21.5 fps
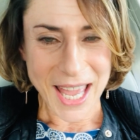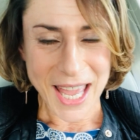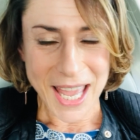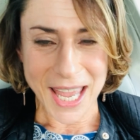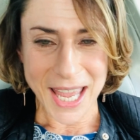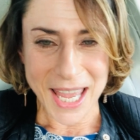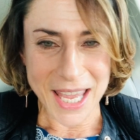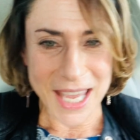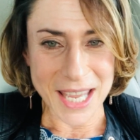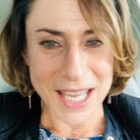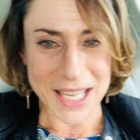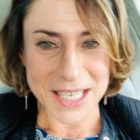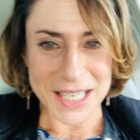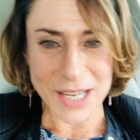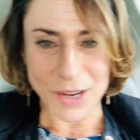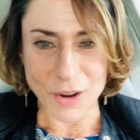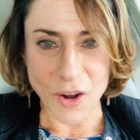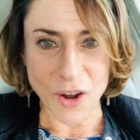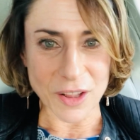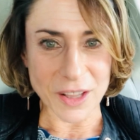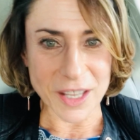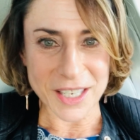And
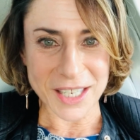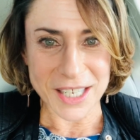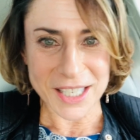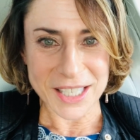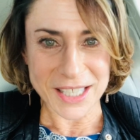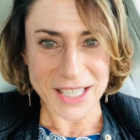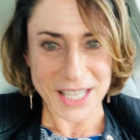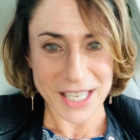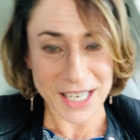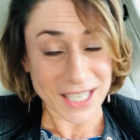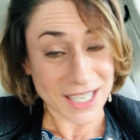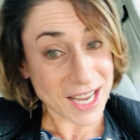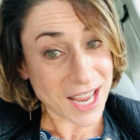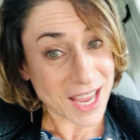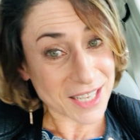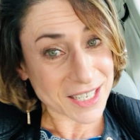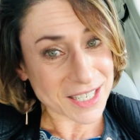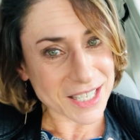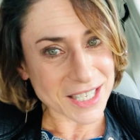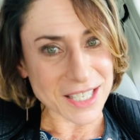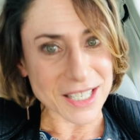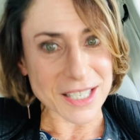all I could think
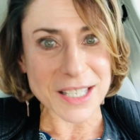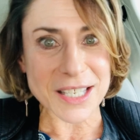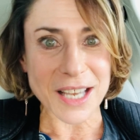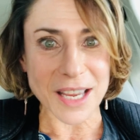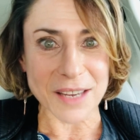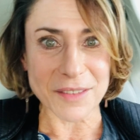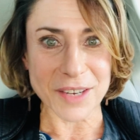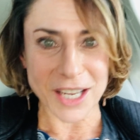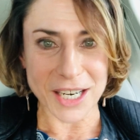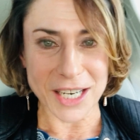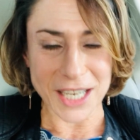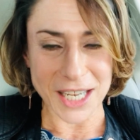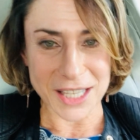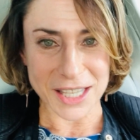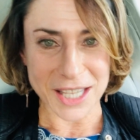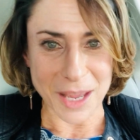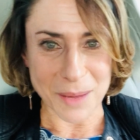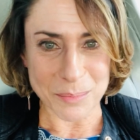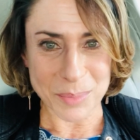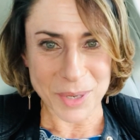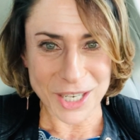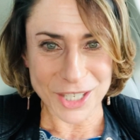next is, I've got to get
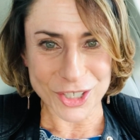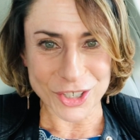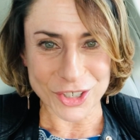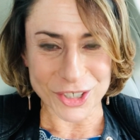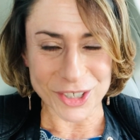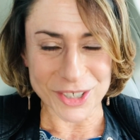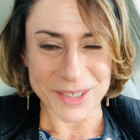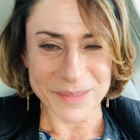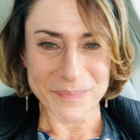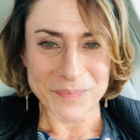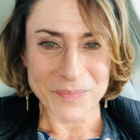that picture.